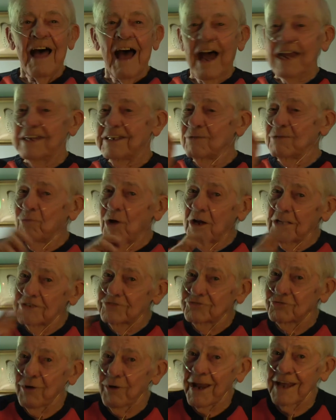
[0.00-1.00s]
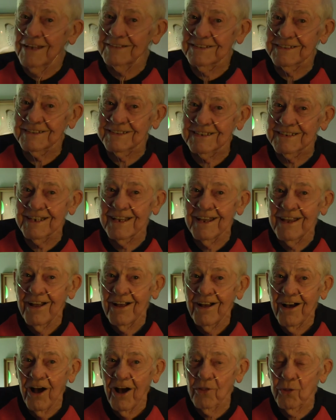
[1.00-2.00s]
I didn't want to dress,
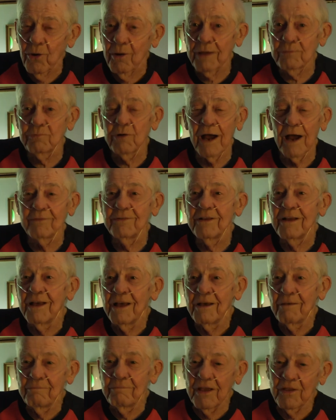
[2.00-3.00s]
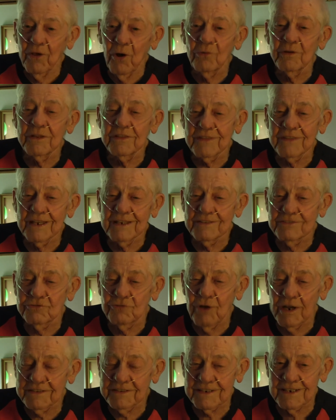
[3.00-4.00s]
although I... I my only thing
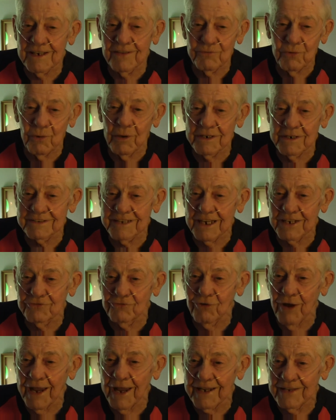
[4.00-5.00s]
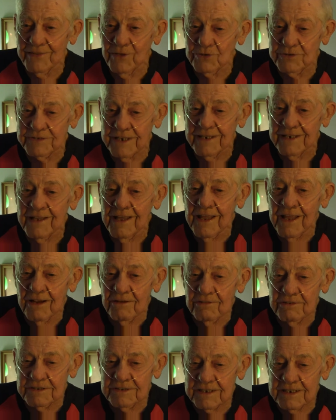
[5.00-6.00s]
dressing, if you want to say drag in those days,
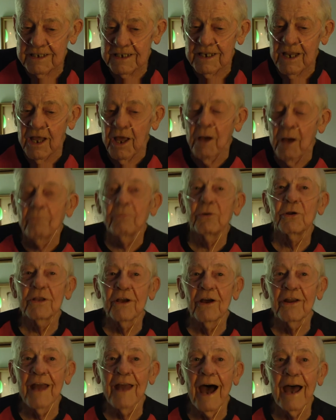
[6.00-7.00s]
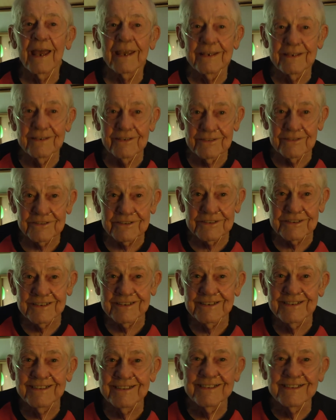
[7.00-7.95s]
was putting on high heels.